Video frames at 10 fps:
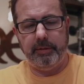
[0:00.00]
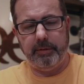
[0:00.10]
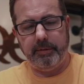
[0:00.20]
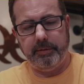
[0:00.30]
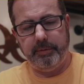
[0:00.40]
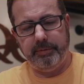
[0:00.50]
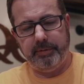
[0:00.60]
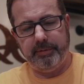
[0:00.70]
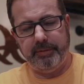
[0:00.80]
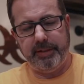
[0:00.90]
all those
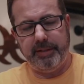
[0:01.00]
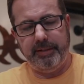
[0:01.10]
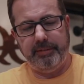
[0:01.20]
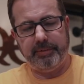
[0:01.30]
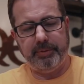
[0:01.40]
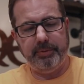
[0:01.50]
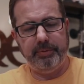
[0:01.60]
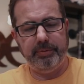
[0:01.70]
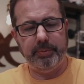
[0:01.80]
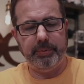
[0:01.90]
little tiny
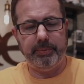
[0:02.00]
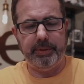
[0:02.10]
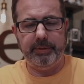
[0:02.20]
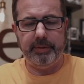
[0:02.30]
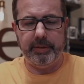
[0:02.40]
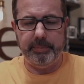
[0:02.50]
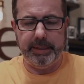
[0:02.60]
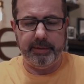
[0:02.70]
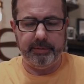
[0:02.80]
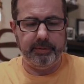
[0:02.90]
screws will want to come
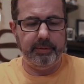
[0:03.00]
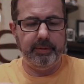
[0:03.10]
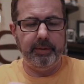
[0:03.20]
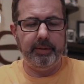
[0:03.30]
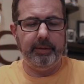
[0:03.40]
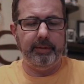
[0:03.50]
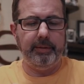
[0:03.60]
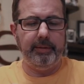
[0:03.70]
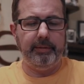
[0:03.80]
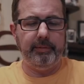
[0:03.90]
out
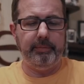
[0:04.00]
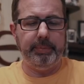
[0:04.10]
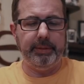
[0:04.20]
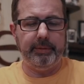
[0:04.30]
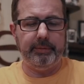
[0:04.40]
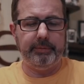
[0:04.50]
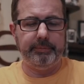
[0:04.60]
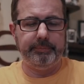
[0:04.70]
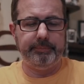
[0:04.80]
and spill.